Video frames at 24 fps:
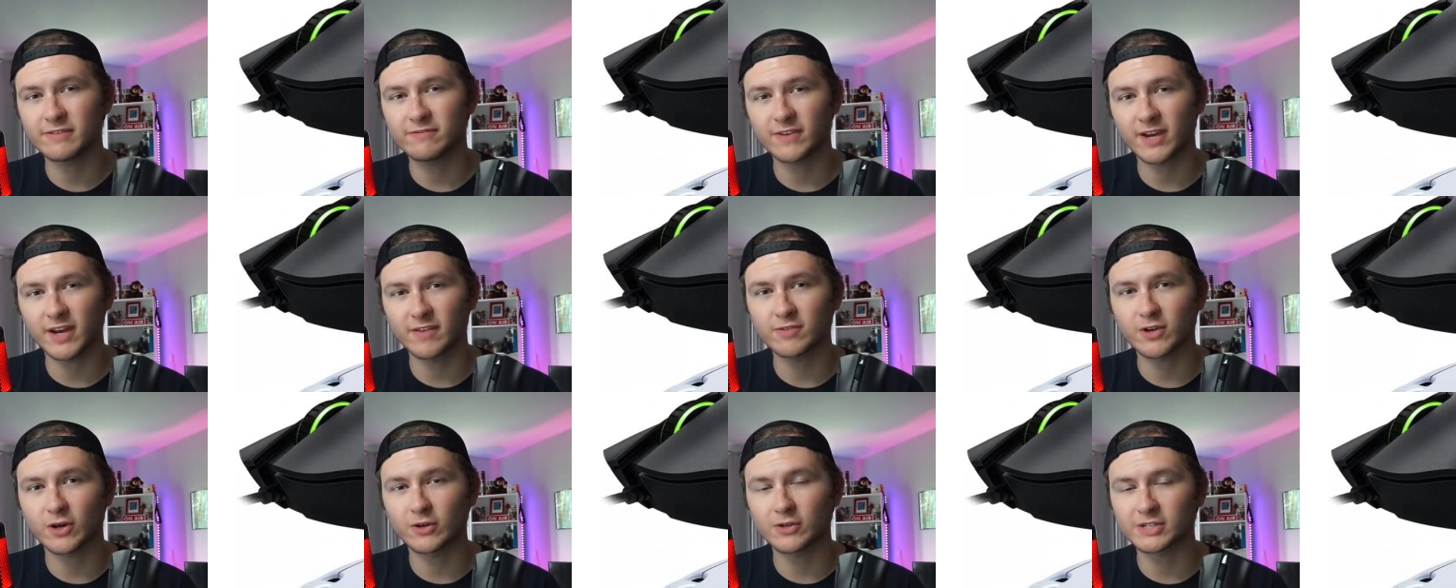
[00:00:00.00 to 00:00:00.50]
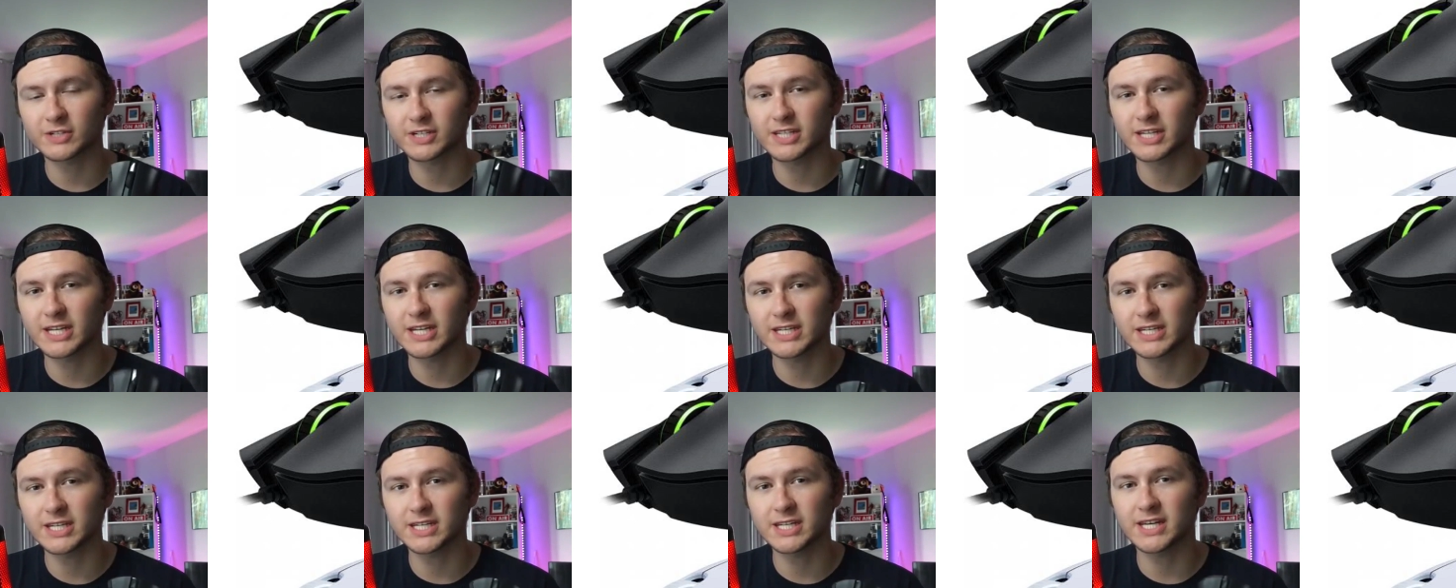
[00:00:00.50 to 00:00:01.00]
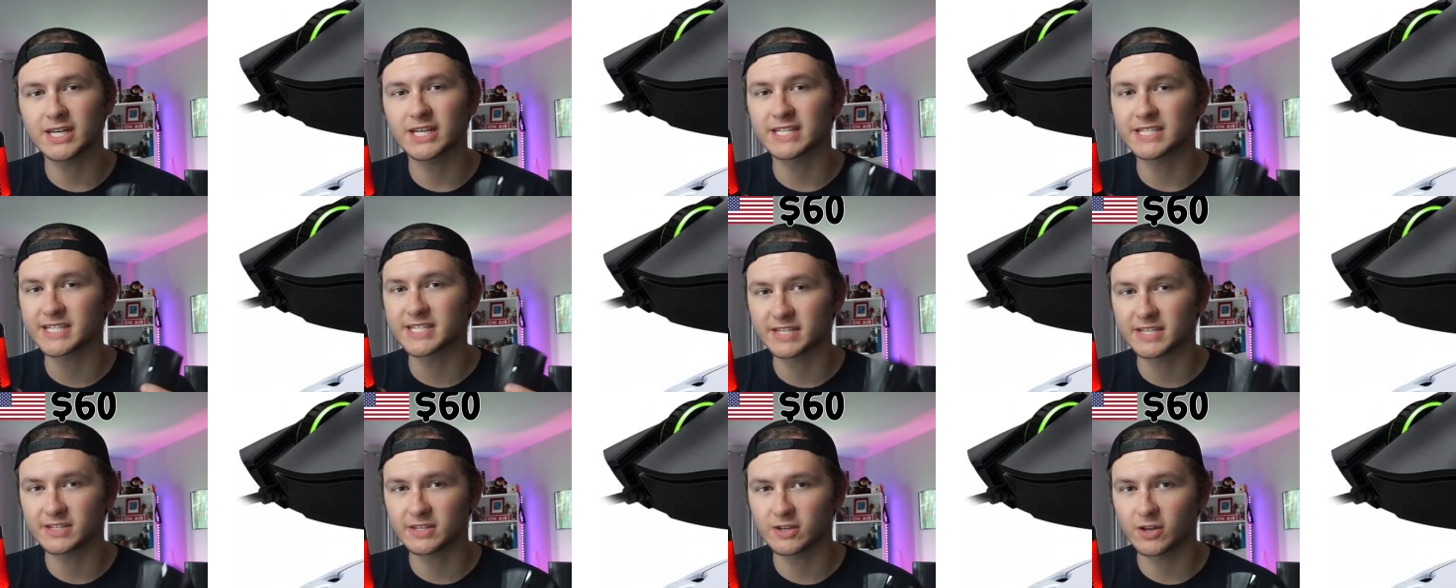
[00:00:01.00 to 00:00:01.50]
Click the link in the
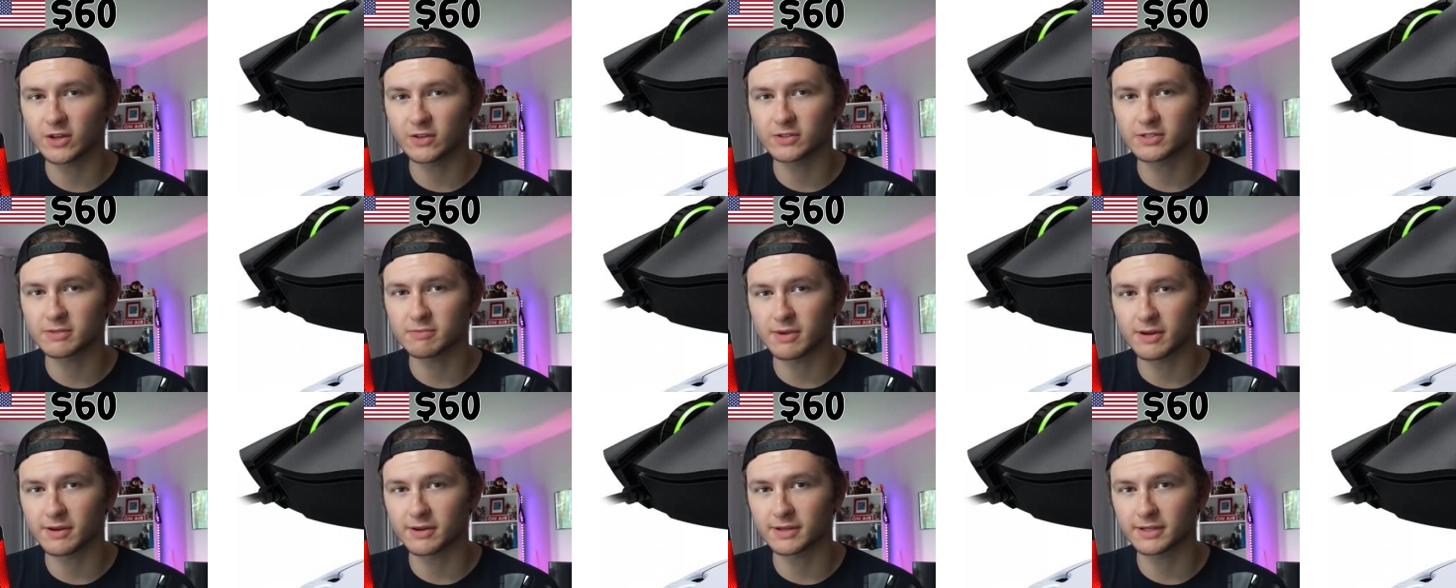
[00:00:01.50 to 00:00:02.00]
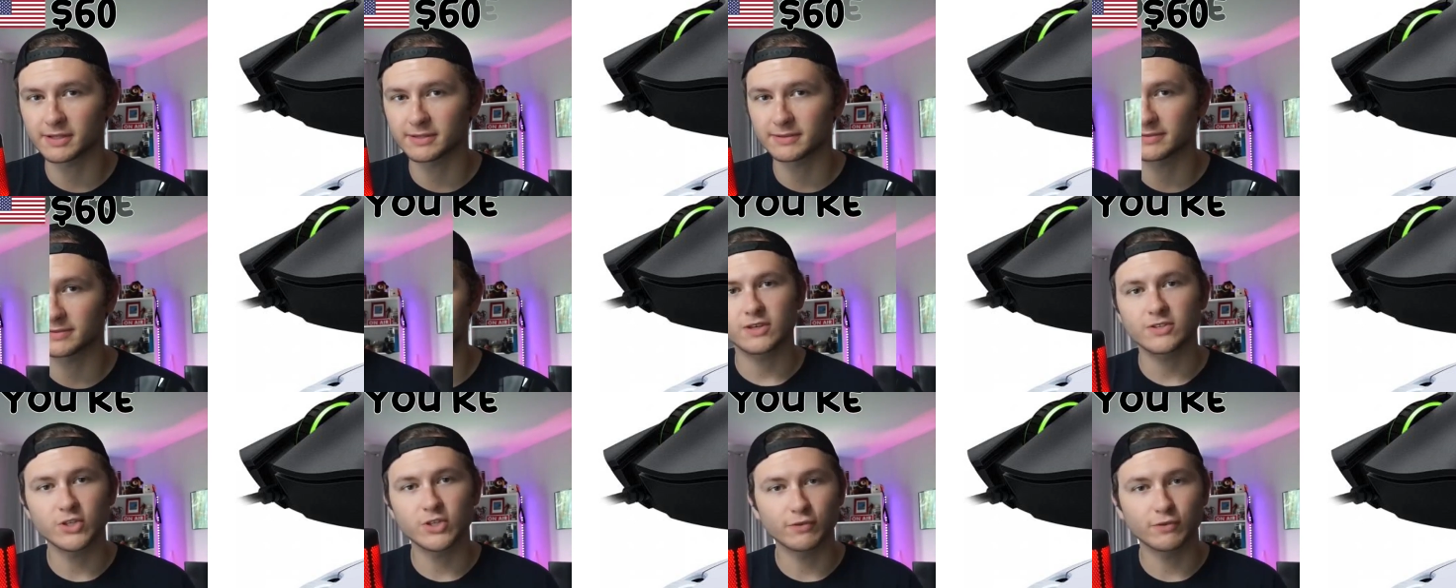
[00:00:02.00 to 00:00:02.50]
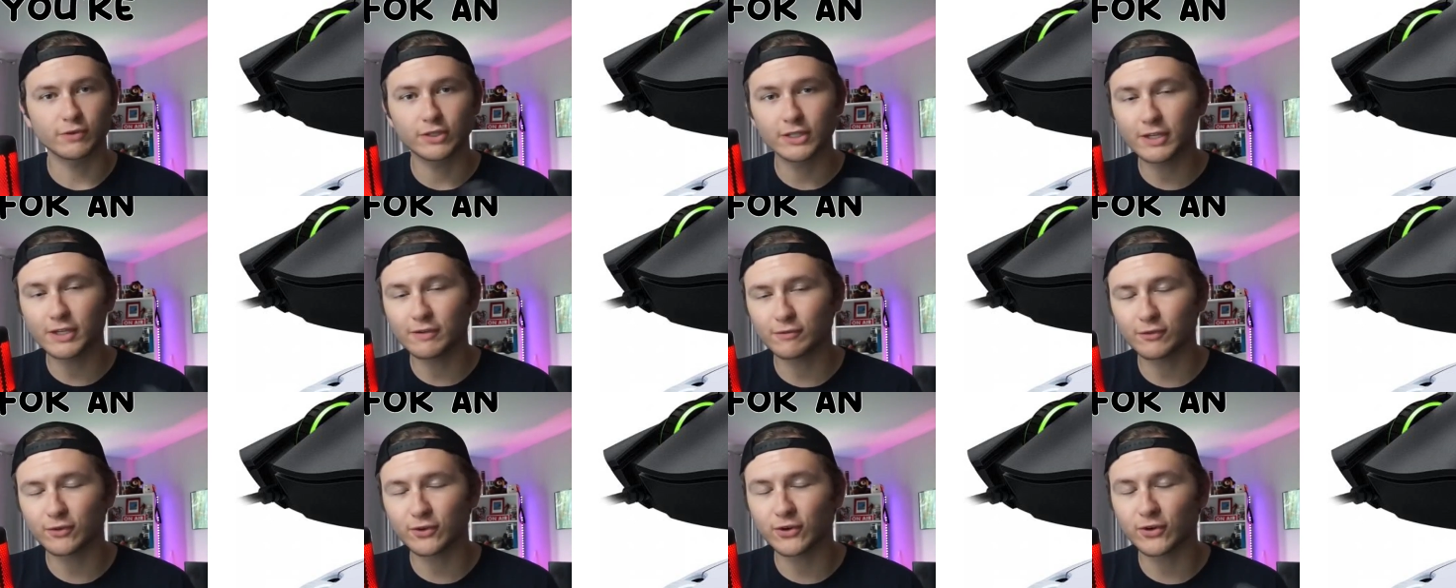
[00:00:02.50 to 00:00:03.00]
description to get your hands on this
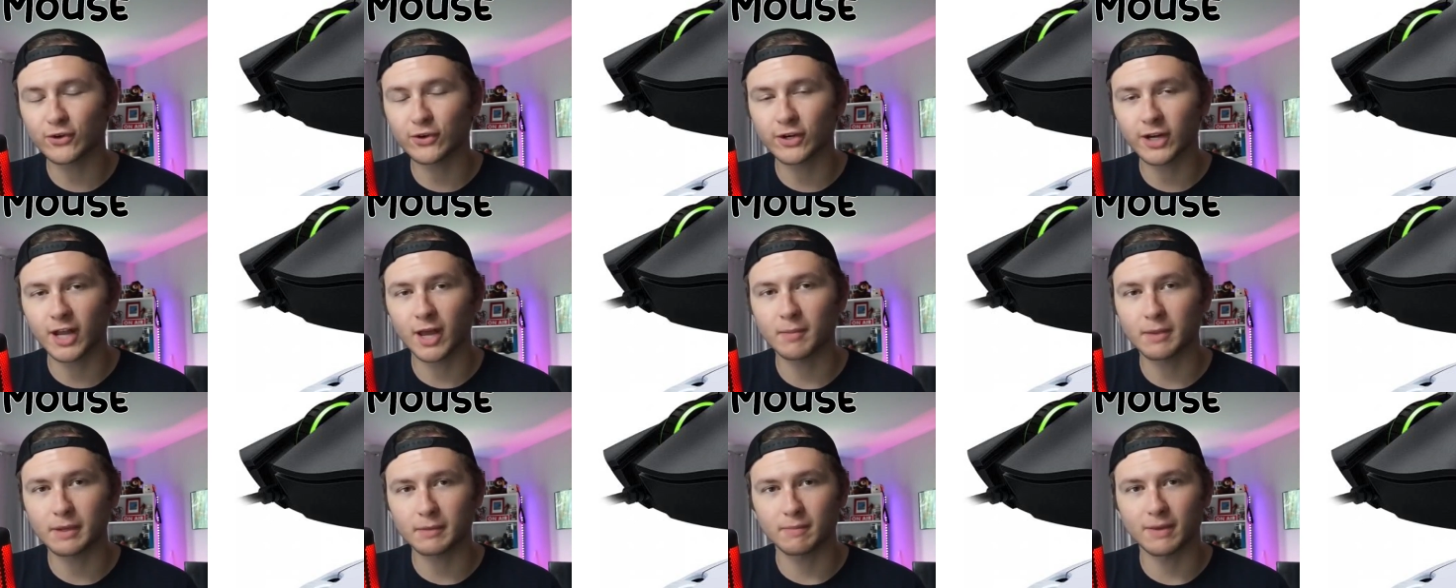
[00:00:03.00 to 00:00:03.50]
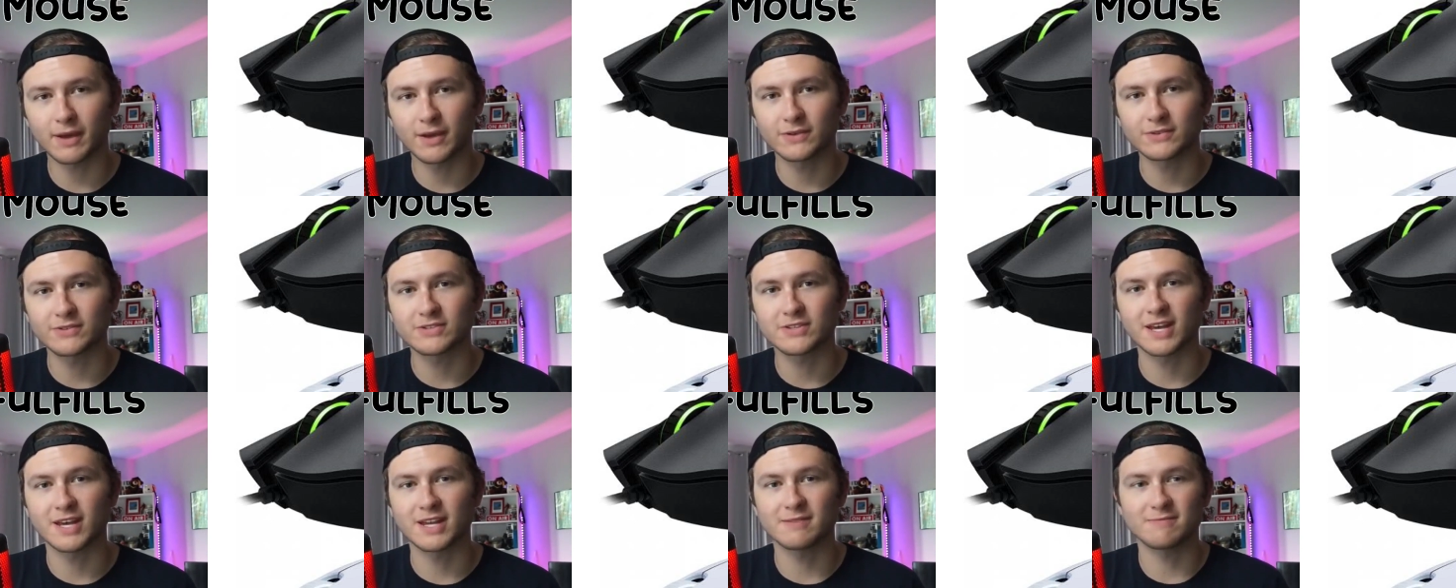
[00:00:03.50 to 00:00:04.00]
incredible product and take